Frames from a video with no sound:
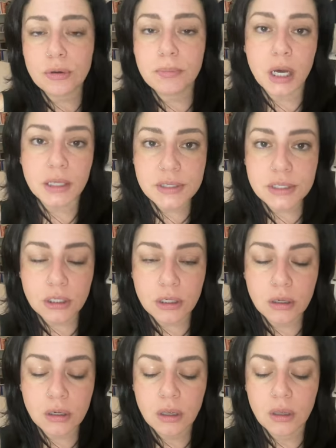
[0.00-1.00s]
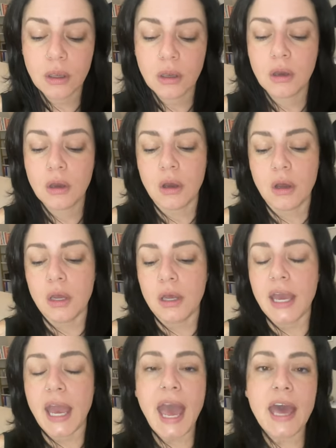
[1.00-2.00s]
Monster,
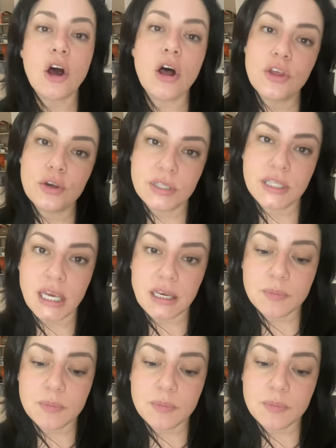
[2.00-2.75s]
and all those things.